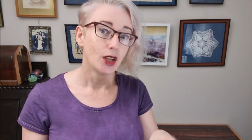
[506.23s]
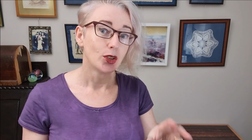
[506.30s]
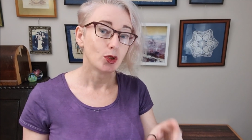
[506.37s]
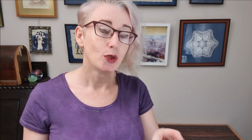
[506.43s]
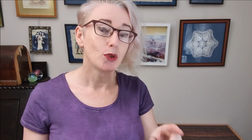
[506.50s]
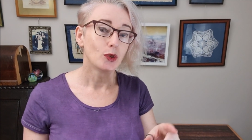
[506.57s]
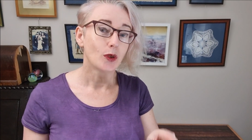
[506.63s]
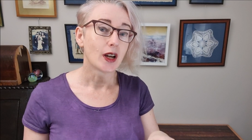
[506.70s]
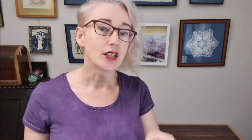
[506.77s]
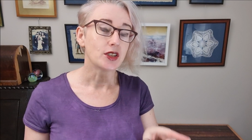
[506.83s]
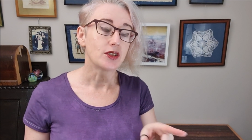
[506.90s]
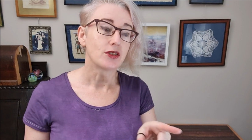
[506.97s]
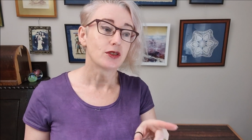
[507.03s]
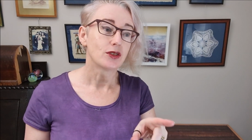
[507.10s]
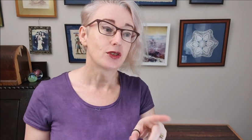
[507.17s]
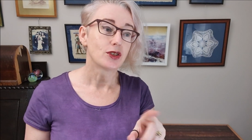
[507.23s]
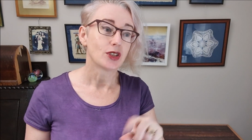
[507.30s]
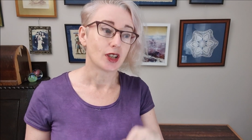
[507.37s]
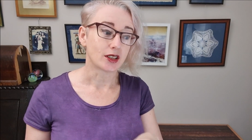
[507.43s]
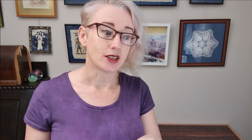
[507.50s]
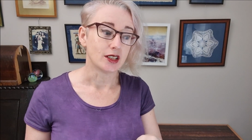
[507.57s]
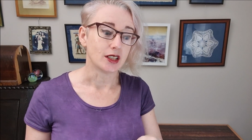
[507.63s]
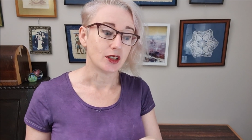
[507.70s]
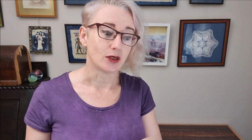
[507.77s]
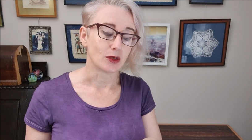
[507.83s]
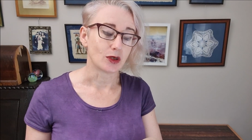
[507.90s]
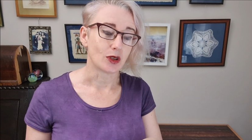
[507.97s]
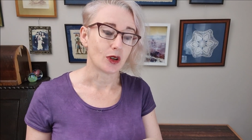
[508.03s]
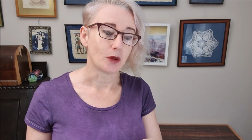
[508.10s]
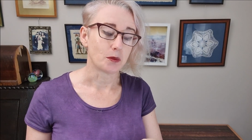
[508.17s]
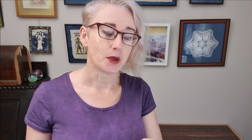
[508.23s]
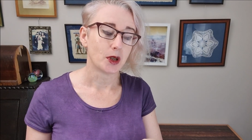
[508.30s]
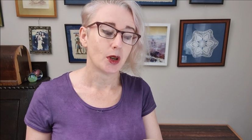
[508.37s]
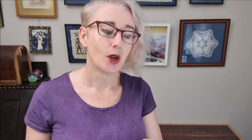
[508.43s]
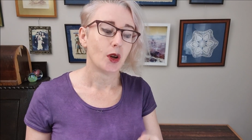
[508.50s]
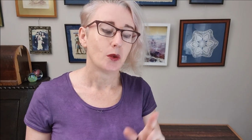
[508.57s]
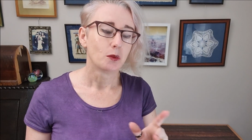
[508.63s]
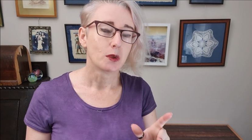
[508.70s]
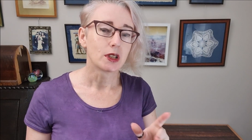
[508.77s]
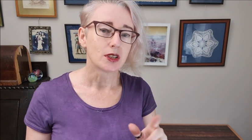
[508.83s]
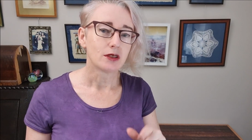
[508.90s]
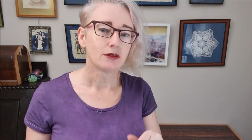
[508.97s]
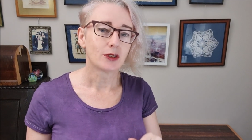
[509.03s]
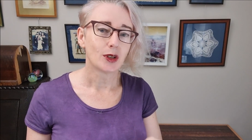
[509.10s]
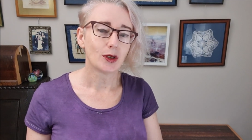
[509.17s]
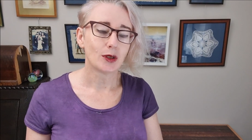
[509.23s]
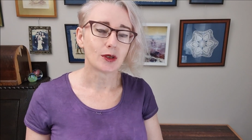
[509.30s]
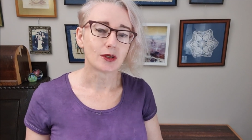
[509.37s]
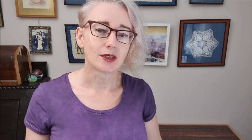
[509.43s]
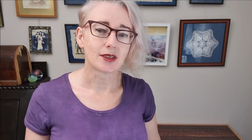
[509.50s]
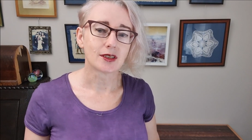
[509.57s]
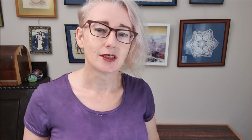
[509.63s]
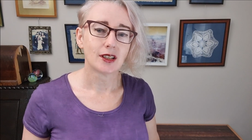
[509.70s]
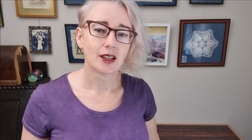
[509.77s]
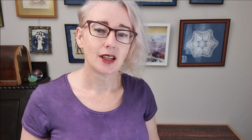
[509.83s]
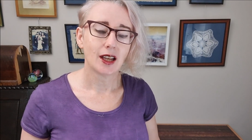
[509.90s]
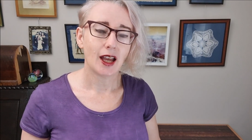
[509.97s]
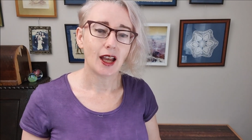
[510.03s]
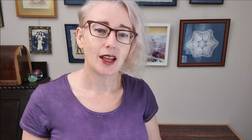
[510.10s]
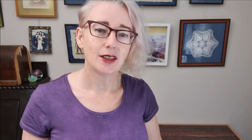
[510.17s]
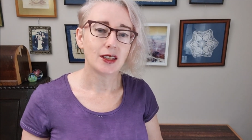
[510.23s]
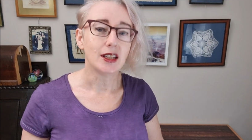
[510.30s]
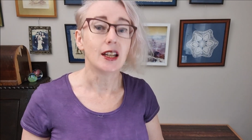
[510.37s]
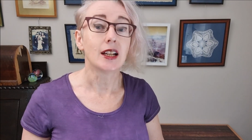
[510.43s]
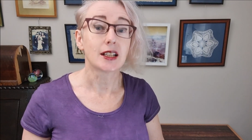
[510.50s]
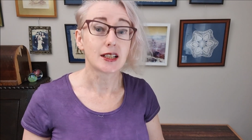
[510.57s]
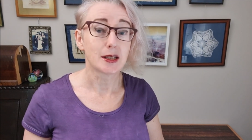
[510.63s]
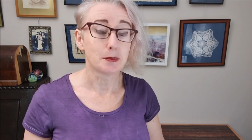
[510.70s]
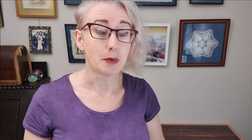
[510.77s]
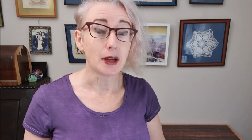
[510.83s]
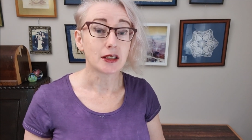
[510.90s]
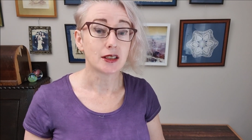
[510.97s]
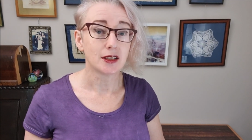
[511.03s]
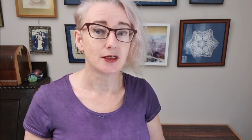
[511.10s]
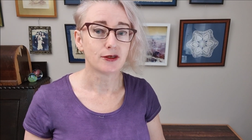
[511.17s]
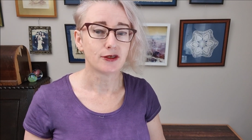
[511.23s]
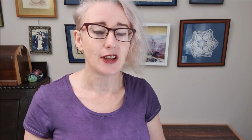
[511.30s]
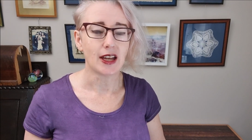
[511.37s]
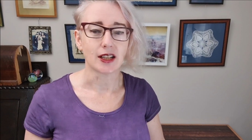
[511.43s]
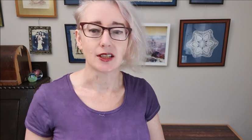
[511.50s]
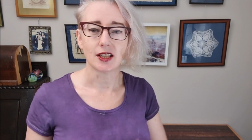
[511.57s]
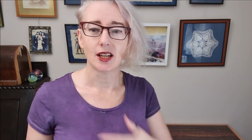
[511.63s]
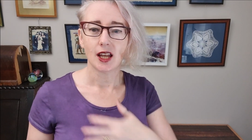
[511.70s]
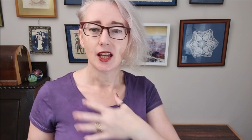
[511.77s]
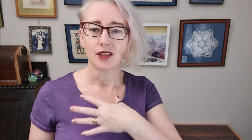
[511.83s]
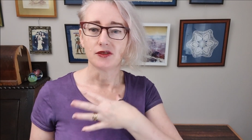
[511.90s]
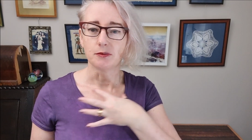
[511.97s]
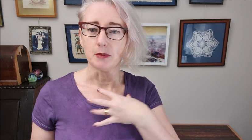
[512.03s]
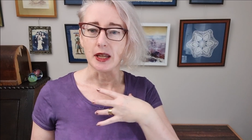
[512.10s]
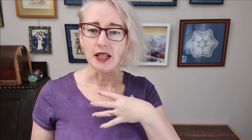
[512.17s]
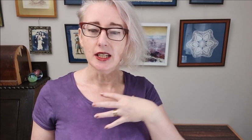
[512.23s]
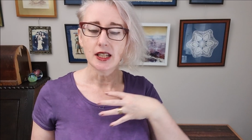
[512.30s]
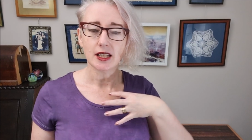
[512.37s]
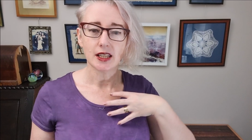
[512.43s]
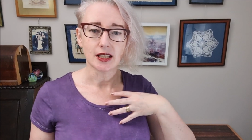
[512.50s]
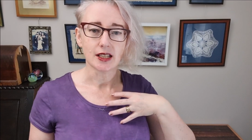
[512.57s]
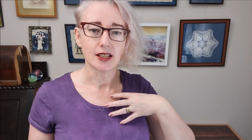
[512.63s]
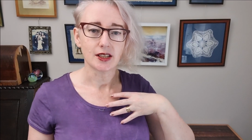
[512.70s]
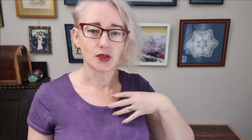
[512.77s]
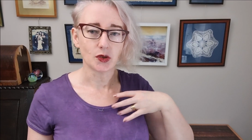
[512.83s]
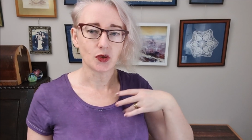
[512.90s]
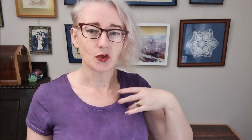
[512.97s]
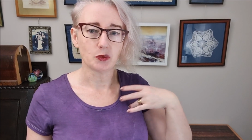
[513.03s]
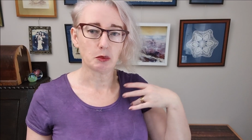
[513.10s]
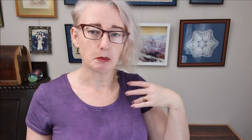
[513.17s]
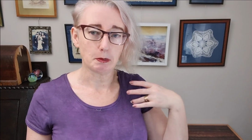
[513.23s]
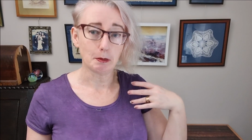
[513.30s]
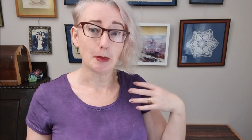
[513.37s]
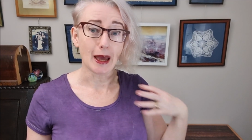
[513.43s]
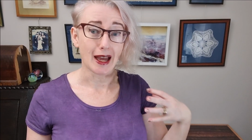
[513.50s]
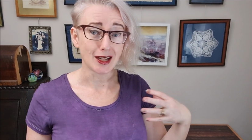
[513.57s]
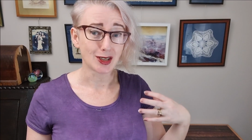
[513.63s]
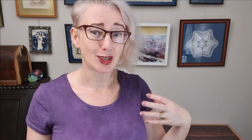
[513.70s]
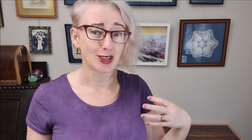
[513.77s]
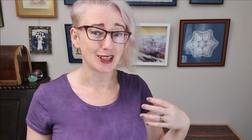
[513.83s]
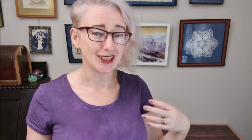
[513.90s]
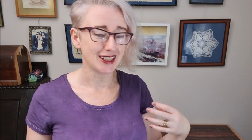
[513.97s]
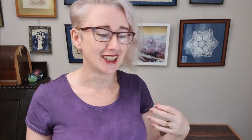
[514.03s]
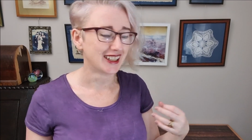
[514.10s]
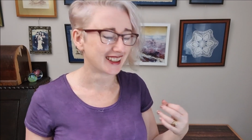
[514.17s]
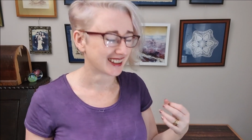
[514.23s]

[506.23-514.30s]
No, I just chucked it in on top, which of course had the expected effect of making this sort of patchy.